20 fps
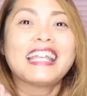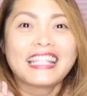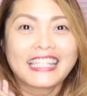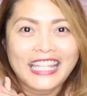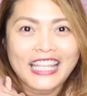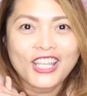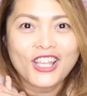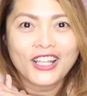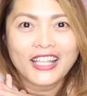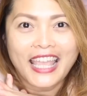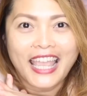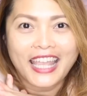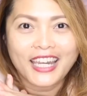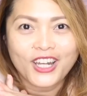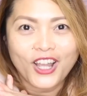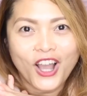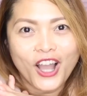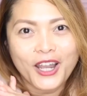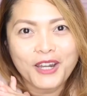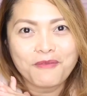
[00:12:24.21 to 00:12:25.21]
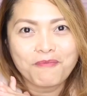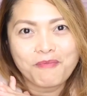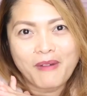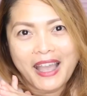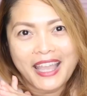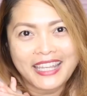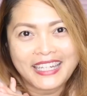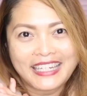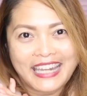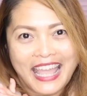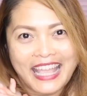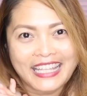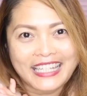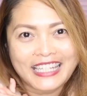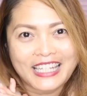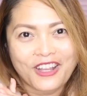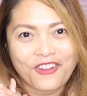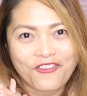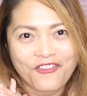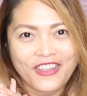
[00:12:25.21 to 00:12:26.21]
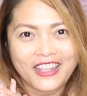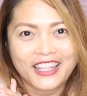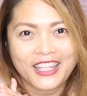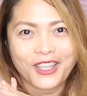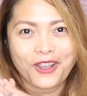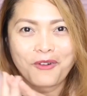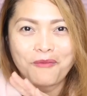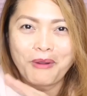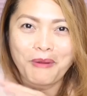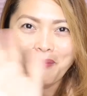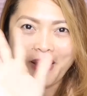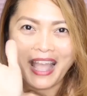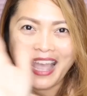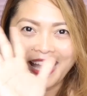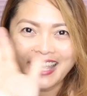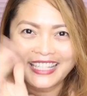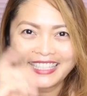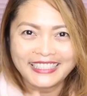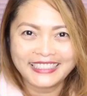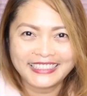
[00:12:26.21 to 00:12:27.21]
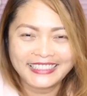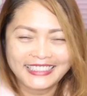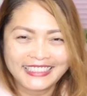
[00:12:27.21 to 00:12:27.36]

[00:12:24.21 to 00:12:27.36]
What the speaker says: See you again on my next video. Bye-bye!